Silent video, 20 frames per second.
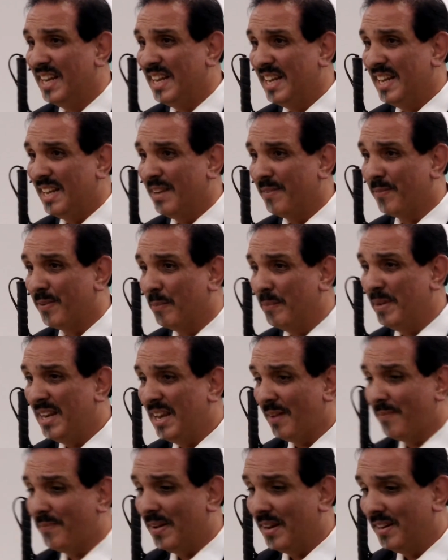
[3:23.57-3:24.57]
For me, I
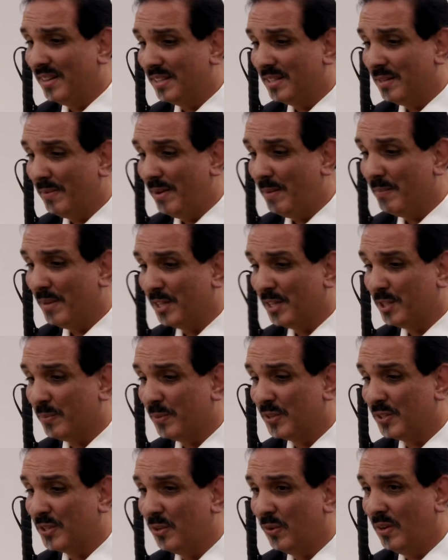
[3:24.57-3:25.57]
found it to be much more
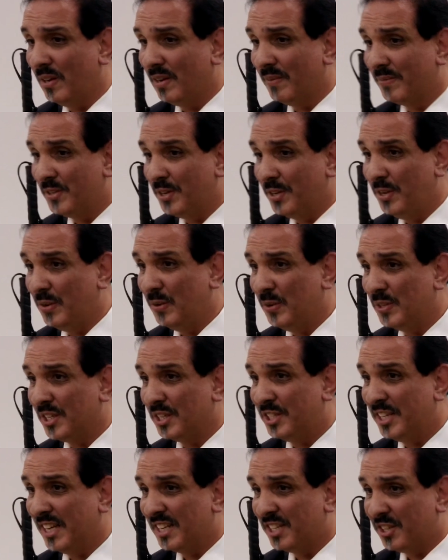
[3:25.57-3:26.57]
intuitive to use a
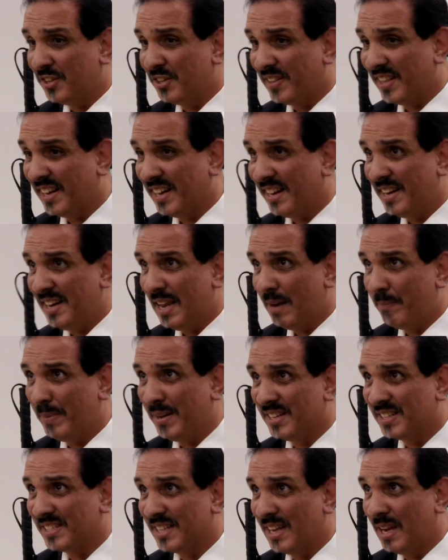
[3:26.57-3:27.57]
gesture that had not been
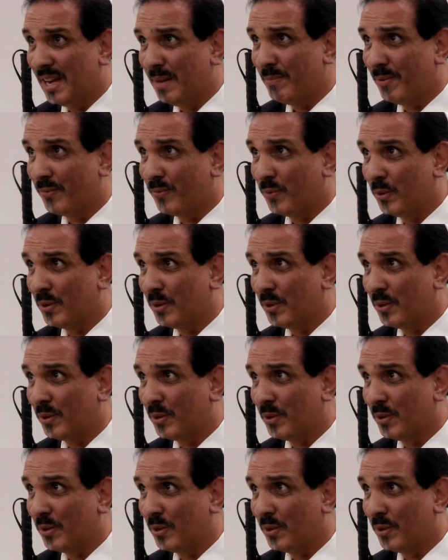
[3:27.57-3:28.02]
assigned before,